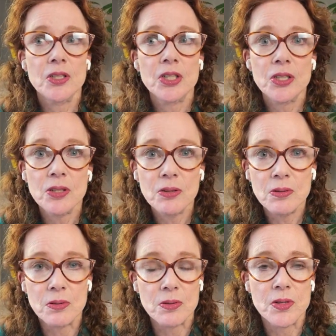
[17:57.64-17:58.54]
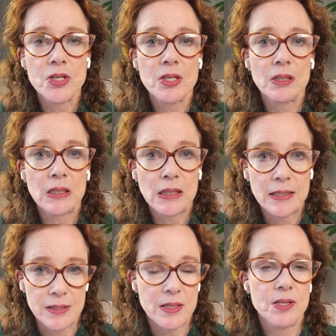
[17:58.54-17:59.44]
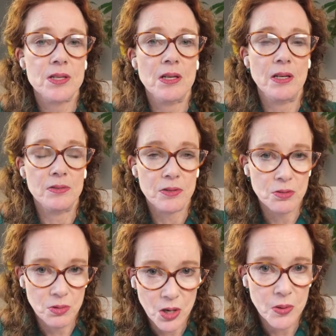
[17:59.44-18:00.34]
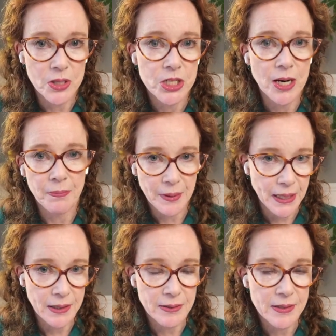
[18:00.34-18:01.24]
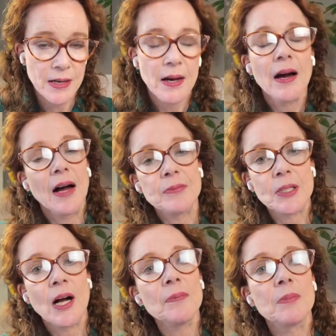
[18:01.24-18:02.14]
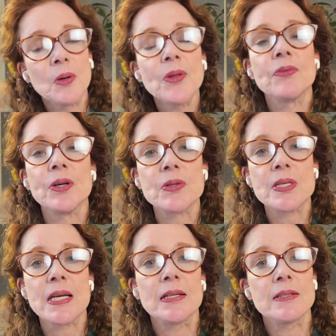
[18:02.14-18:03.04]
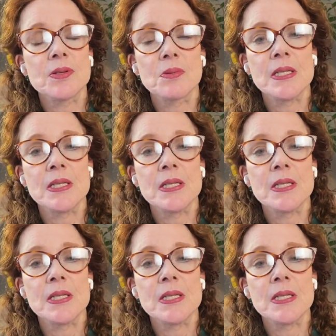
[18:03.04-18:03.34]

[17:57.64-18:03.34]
huge lists of grower champagnes. I've been on both of those sites